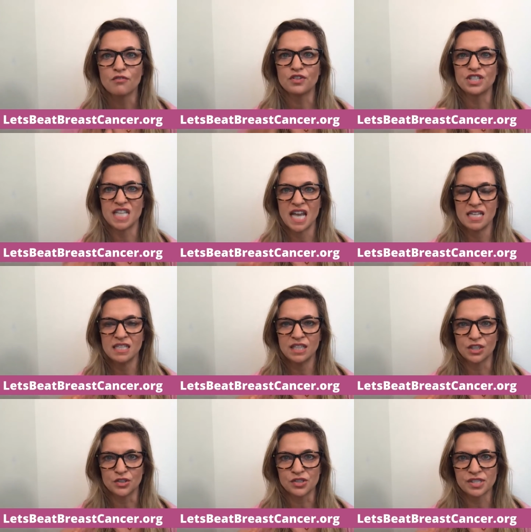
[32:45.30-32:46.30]
for 10
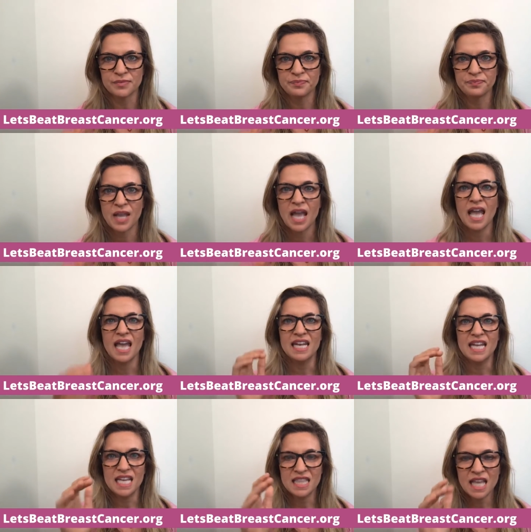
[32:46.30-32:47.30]
years.
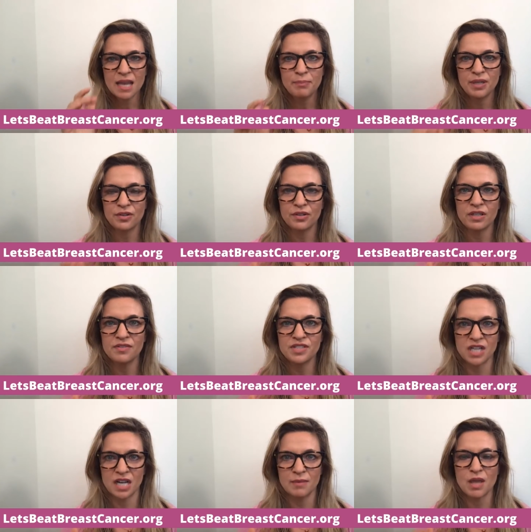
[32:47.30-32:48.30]
And in that period of
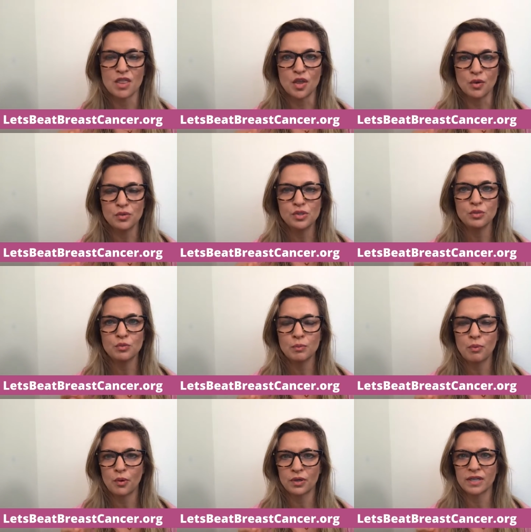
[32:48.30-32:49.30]
time, those who
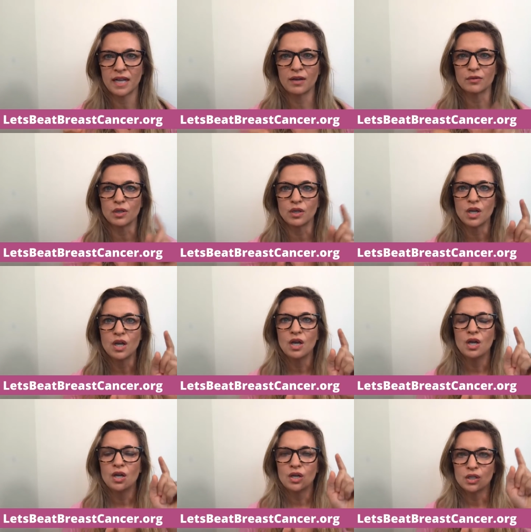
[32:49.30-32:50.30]
reported out
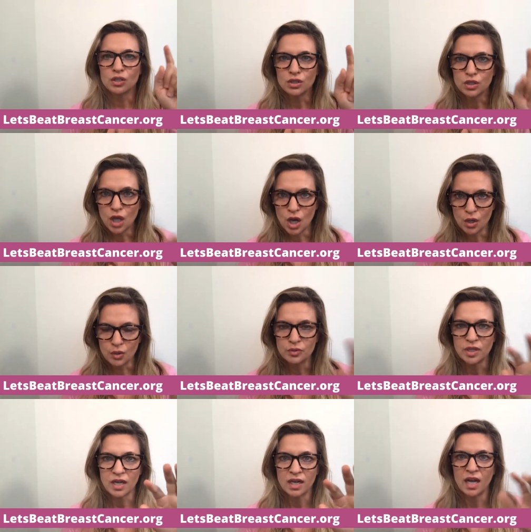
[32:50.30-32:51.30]
low,
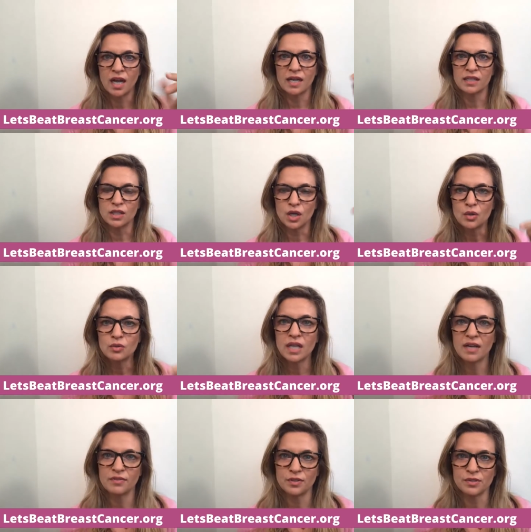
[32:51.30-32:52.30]
not high, low
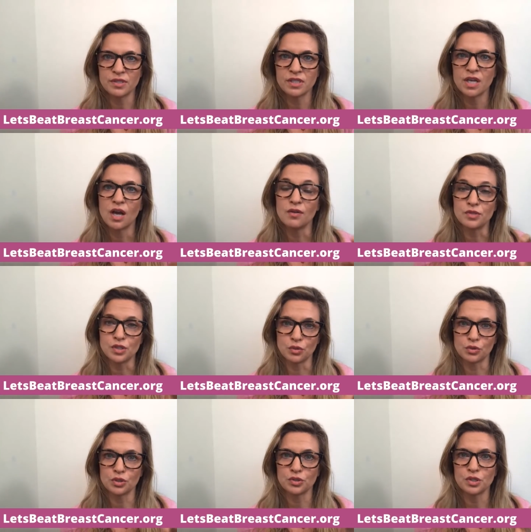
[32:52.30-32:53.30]
levels of
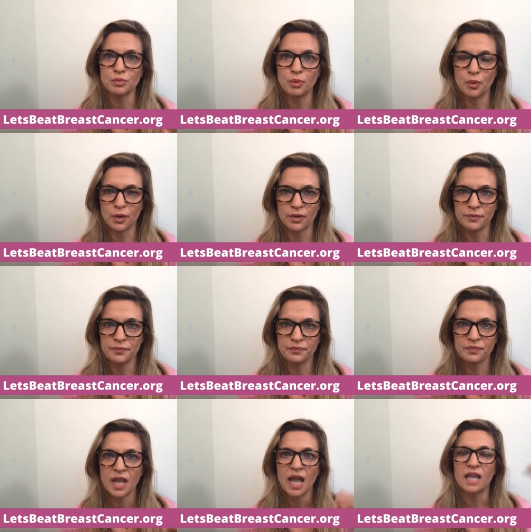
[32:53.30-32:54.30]
social support
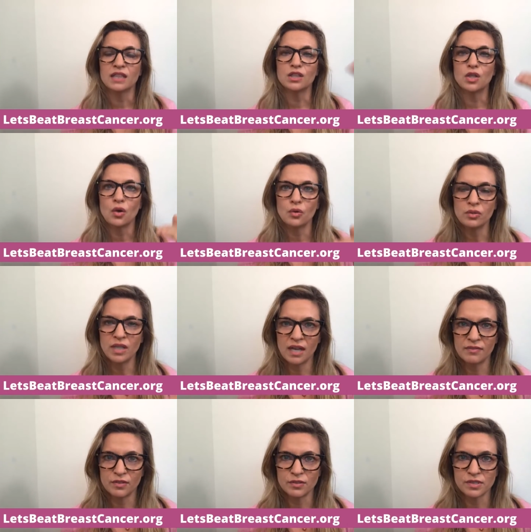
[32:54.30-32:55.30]
and low
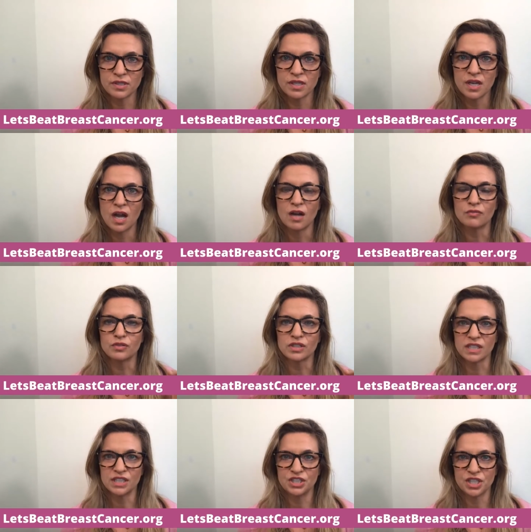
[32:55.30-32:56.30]
levels of
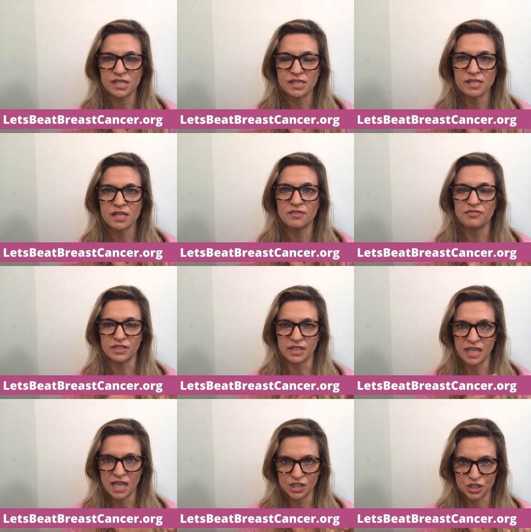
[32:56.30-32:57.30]
religious
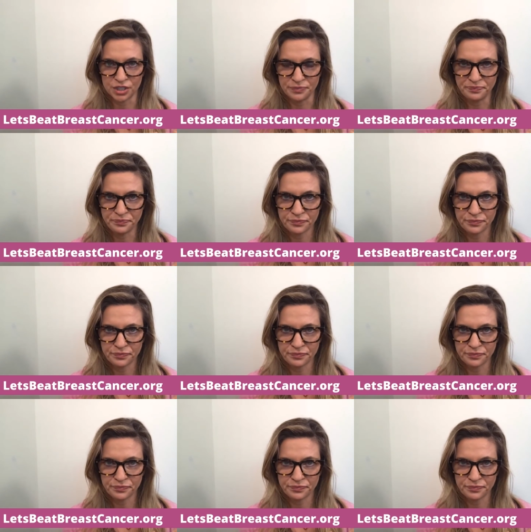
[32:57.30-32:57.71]
affiliation